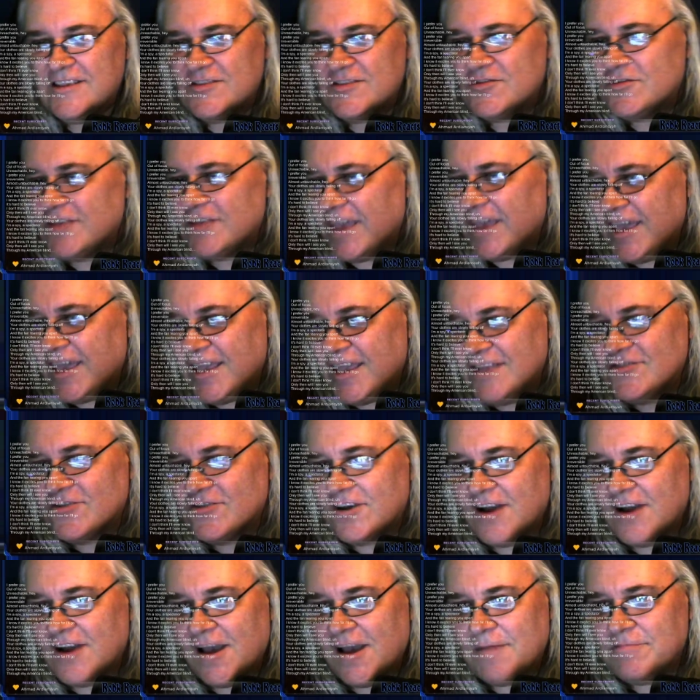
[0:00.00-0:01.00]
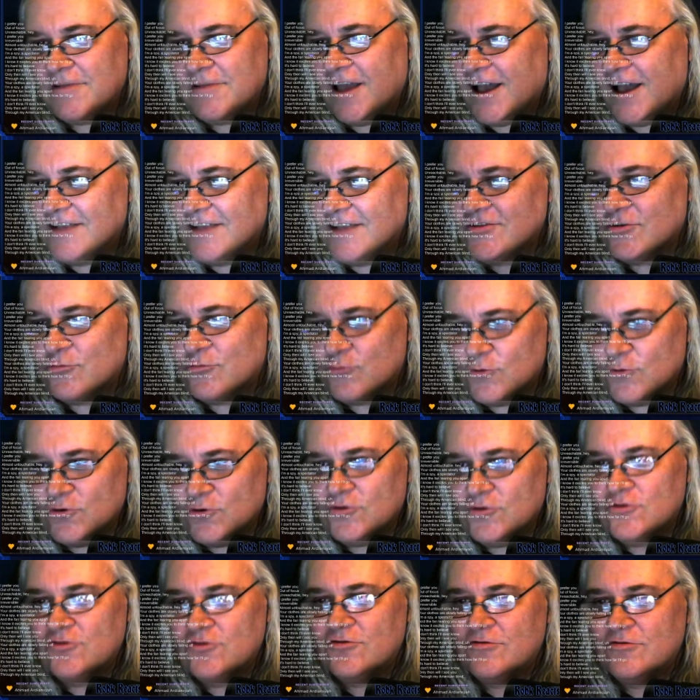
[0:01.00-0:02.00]
stage set up. Lots of
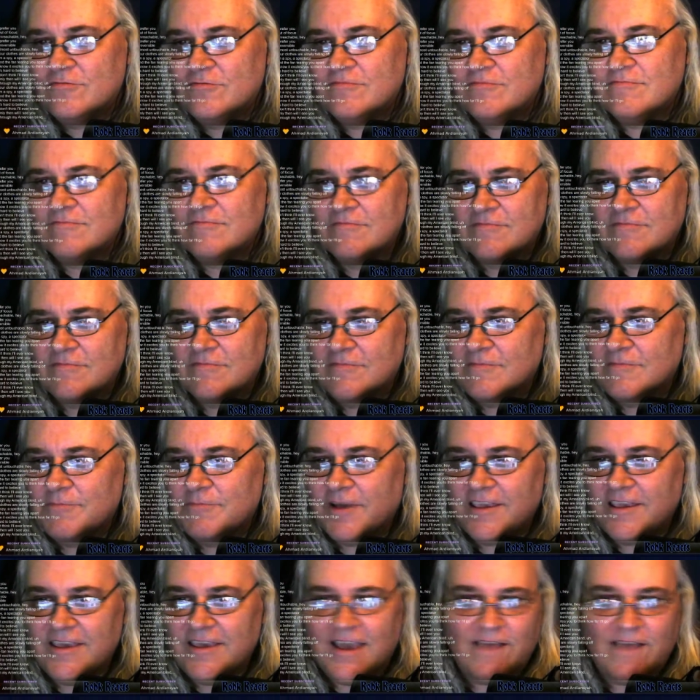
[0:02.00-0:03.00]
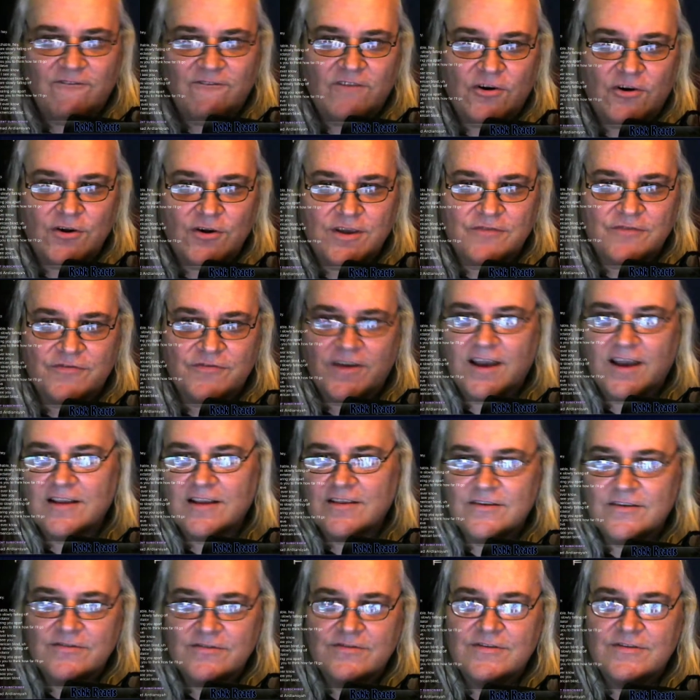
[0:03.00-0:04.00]
room. But yeah, very effective.